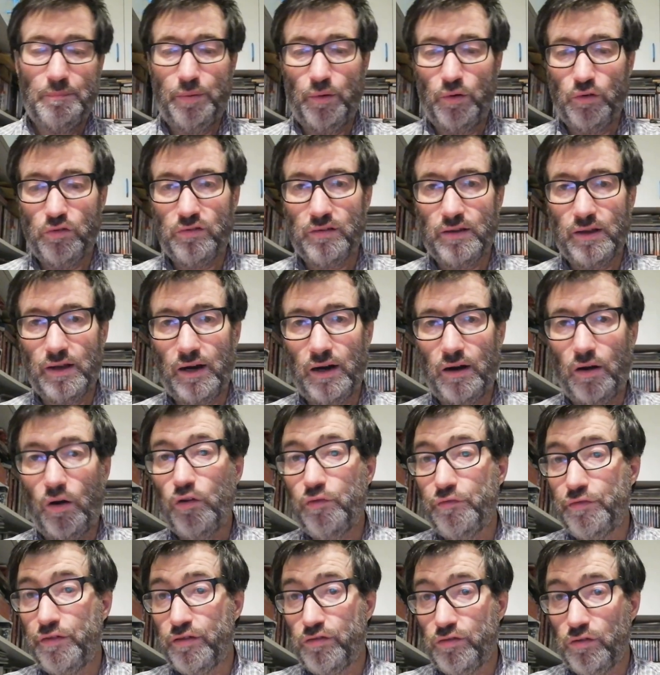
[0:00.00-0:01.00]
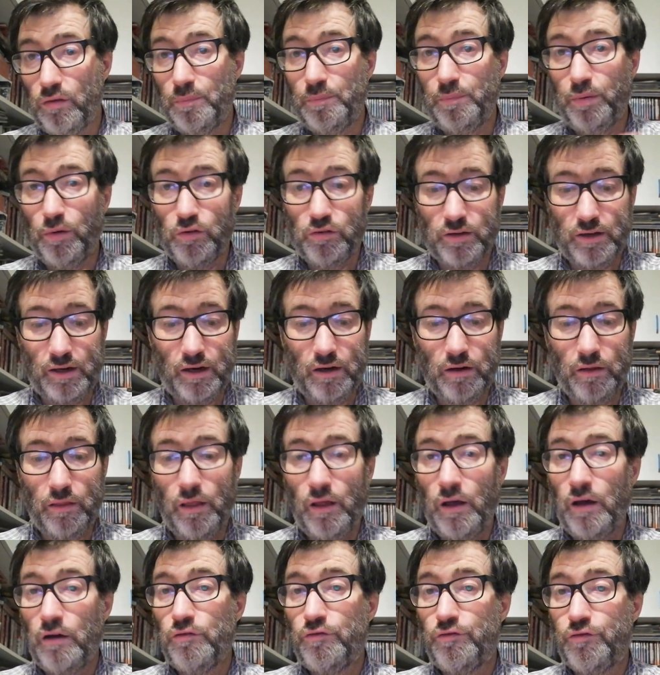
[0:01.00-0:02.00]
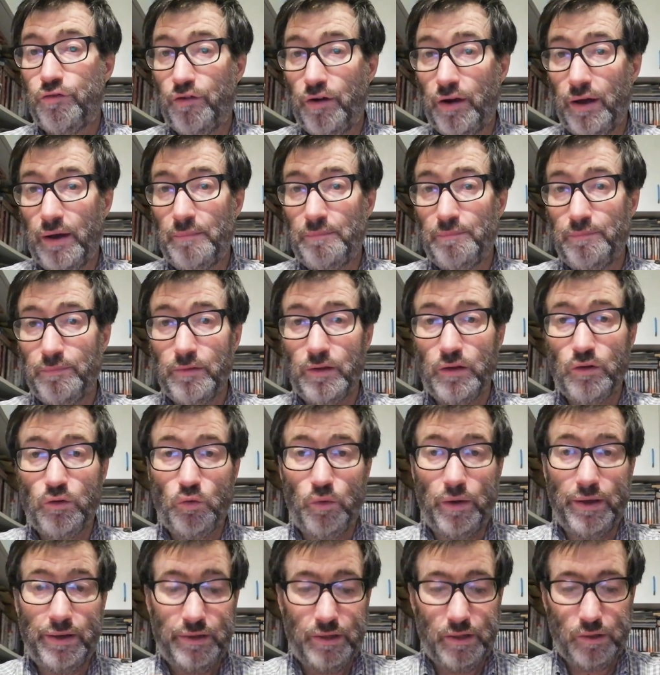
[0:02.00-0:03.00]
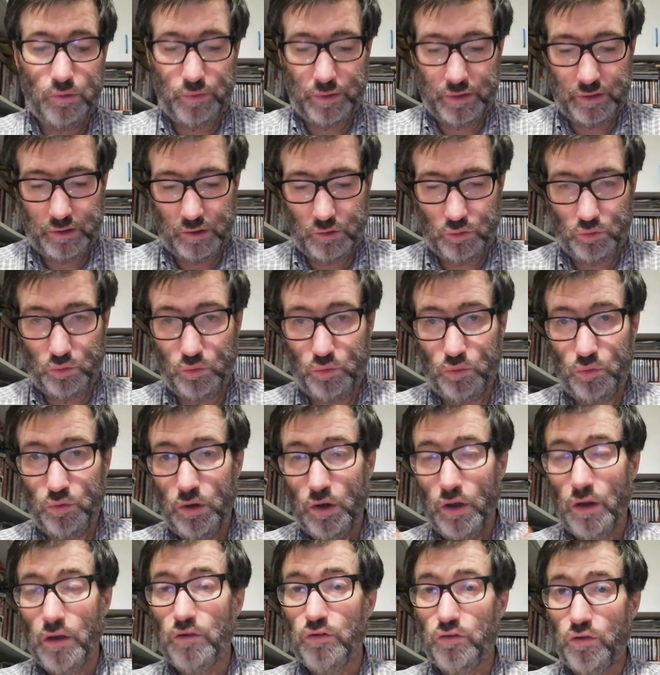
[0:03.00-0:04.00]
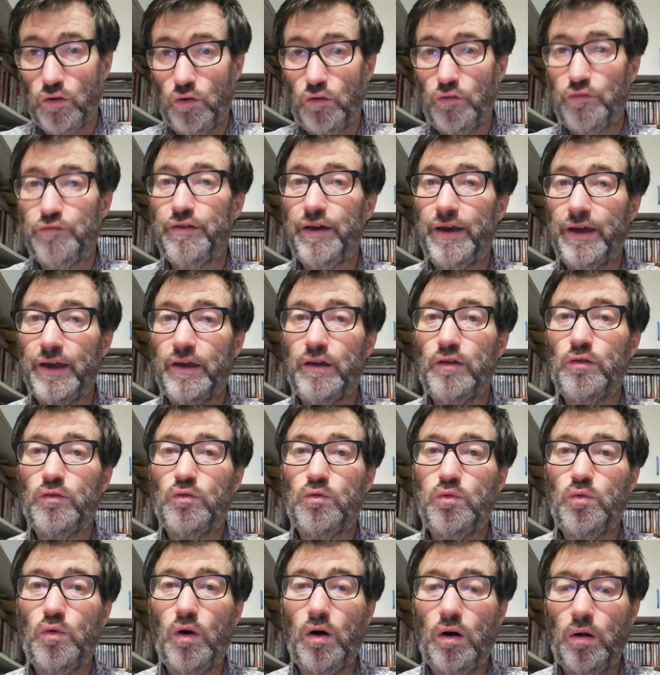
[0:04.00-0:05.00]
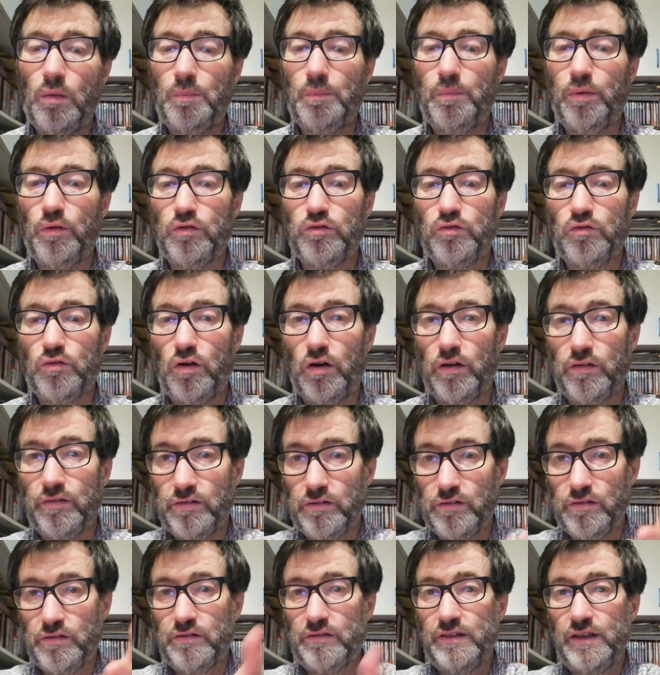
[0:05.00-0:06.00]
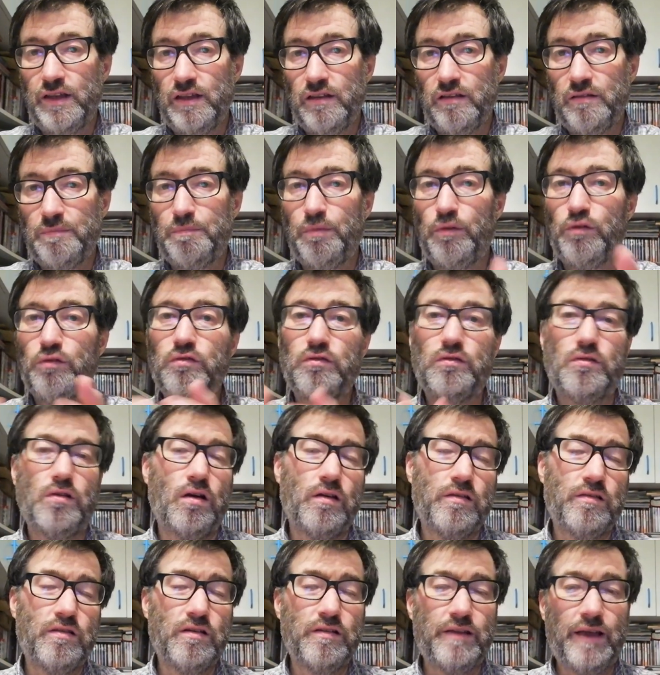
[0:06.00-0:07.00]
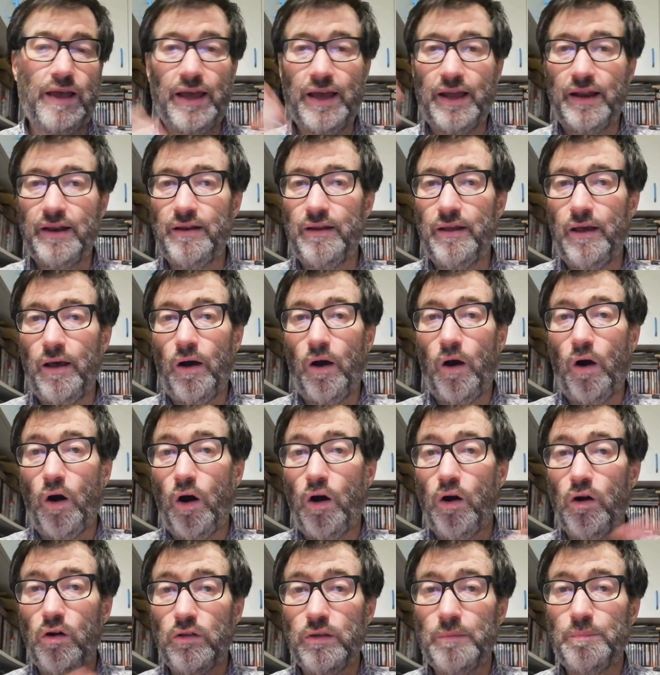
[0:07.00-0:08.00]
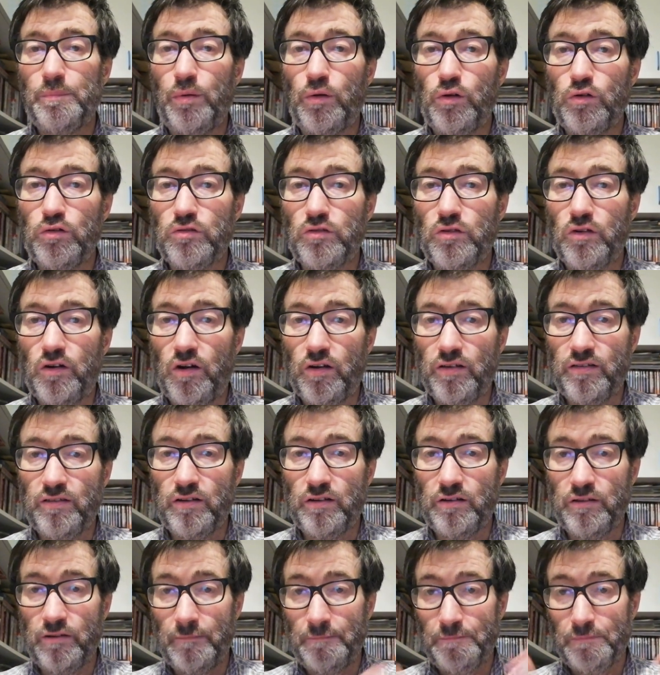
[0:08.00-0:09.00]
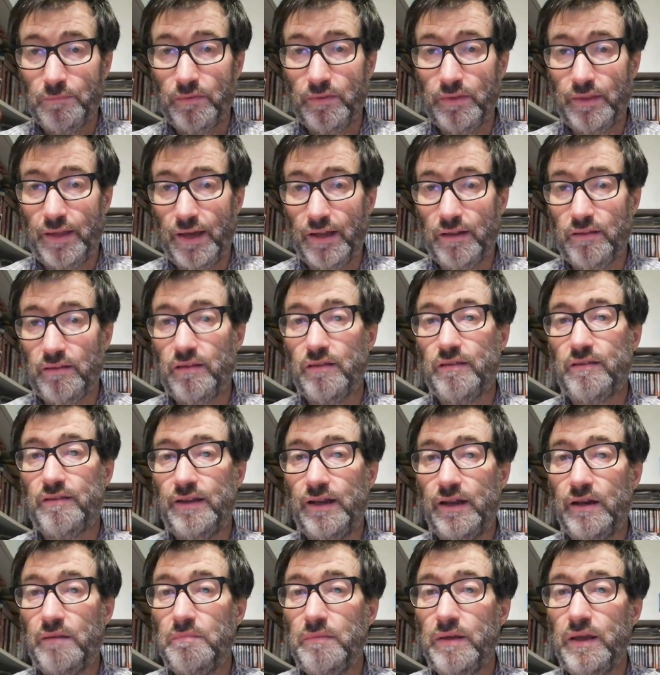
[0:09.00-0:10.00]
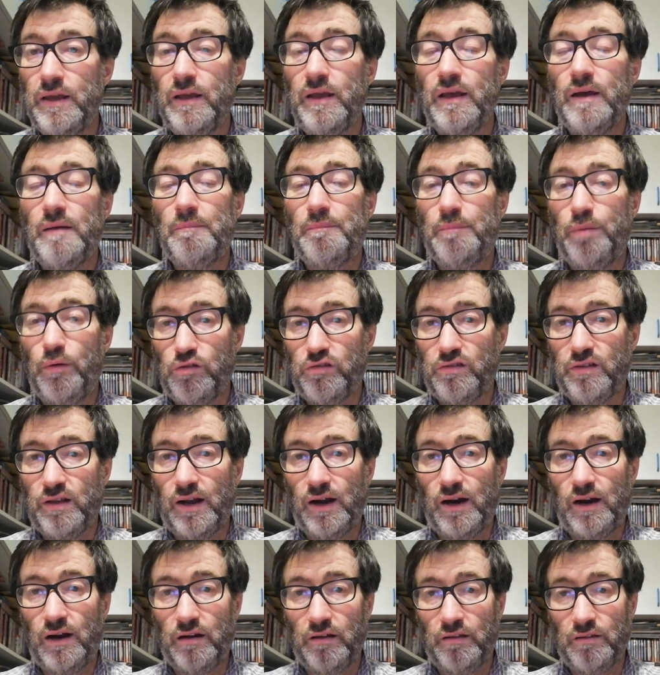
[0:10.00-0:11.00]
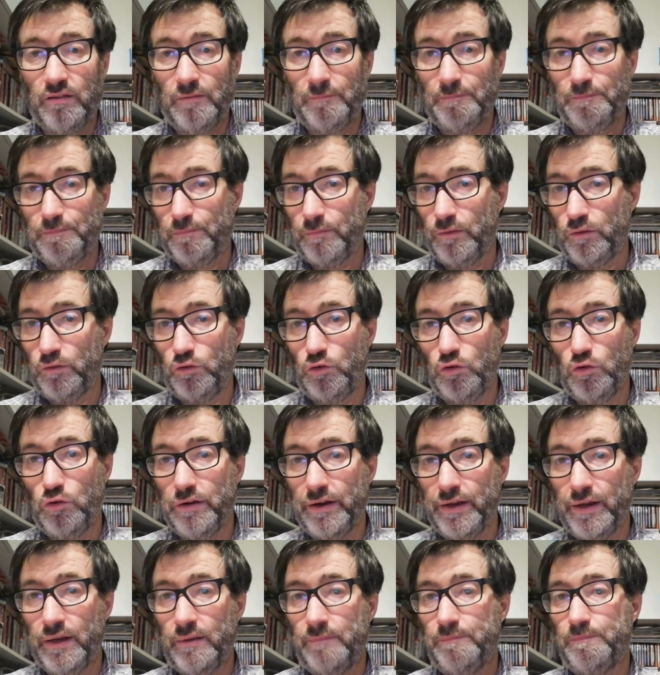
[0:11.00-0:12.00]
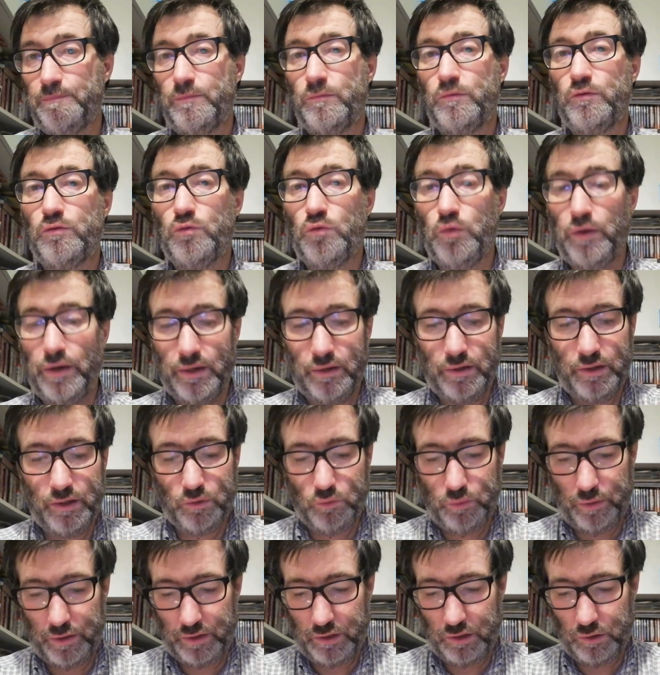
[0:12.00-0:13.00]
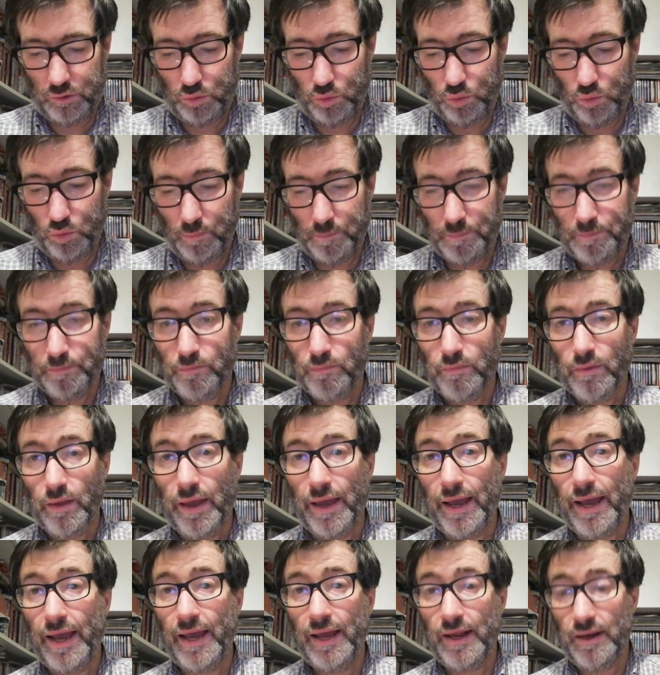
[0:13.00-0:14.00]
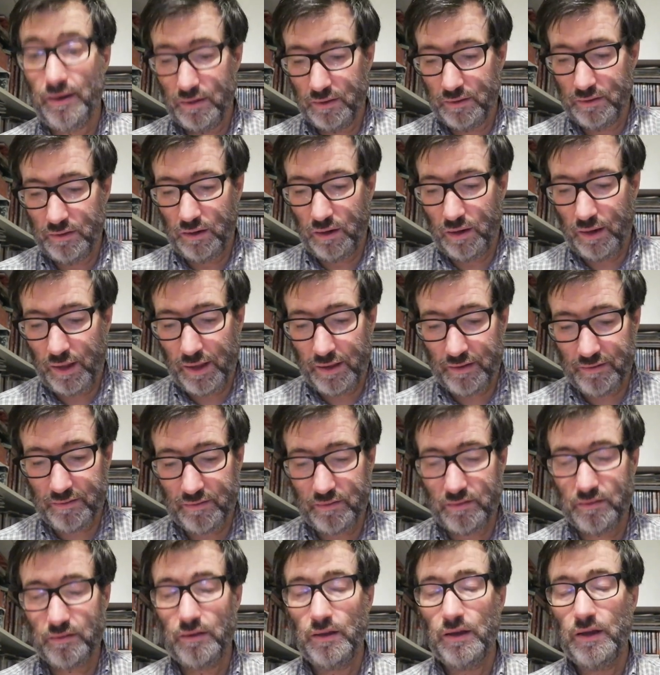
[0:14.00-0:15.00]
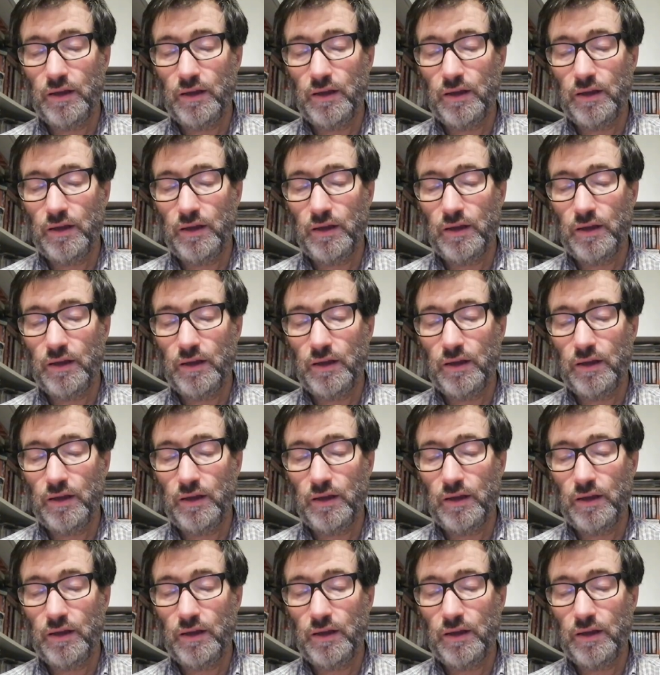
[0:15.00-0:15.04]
postcard, official postcard from 2022. So thank you to all postcrossers, these postcrossers, and all the postcrossers that send me postcards during 2022. And the last